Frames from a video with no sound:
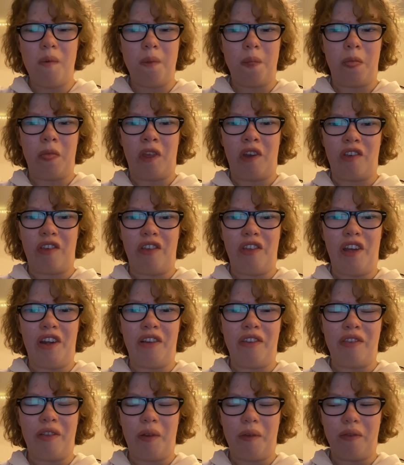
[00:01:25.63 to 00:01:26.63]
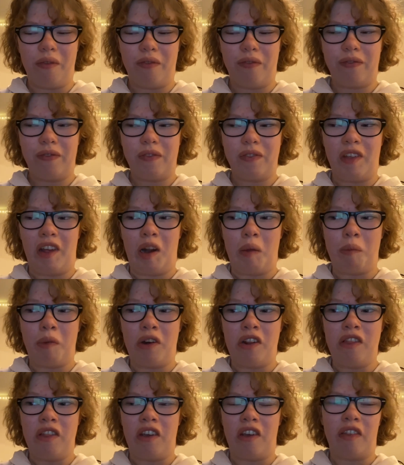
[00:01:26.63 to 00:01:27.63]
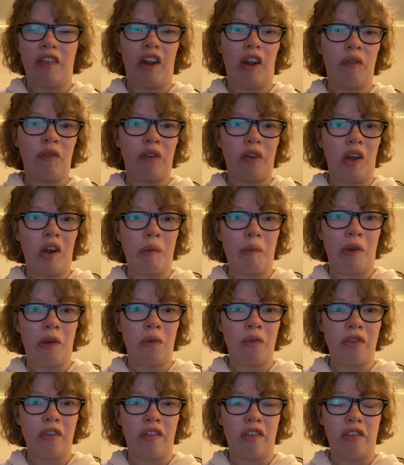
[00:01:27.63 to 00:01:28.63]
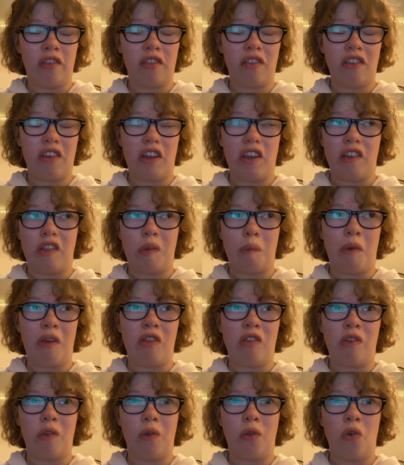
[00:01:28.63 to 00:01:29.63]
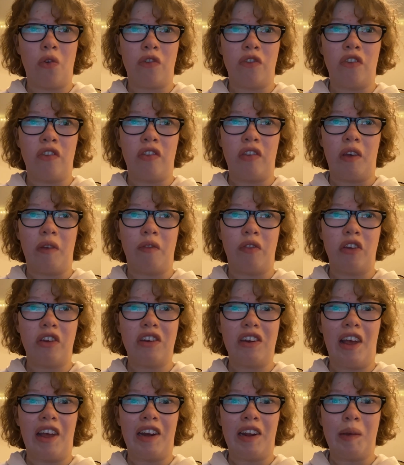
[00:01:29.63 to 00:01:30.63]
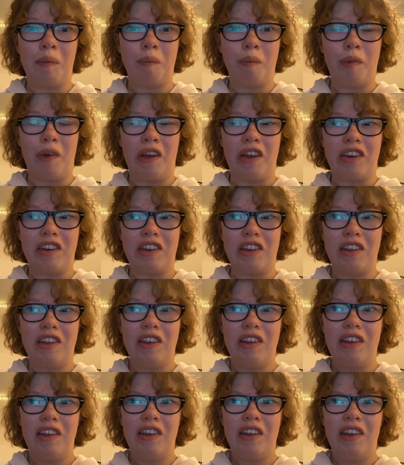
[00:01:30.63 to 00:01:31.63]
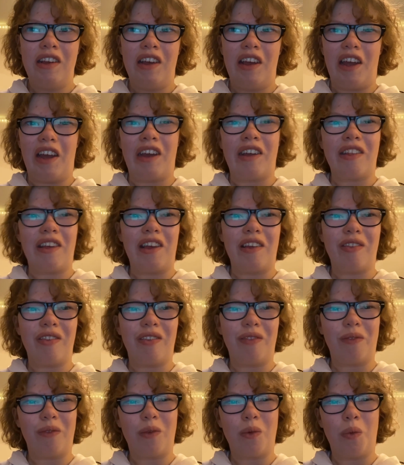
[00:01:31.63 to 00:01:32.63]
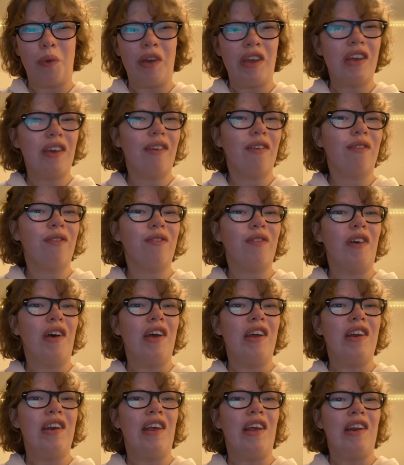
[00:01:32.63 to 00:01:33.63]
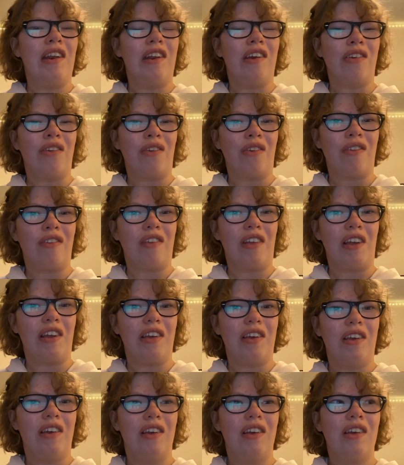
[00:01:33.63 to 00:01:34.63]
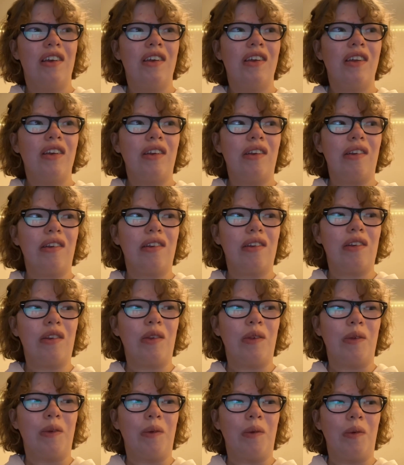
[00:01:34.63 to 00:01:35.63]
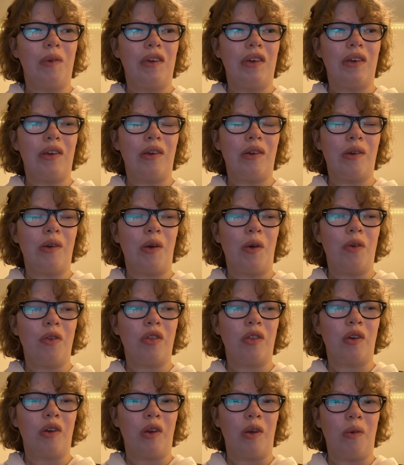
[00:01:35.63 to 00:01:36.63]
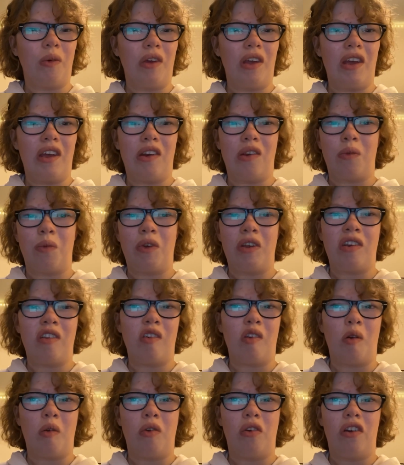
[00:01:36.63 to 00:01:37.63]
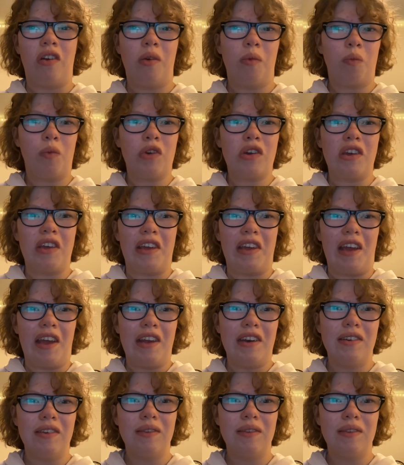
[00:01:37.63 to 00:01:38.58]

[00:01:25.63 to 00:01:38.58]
there's a lot of stuff that I put in there that I forgot about since it's been so long since I've looked at it, but it's quite fun and interesting to go through and read your own work again.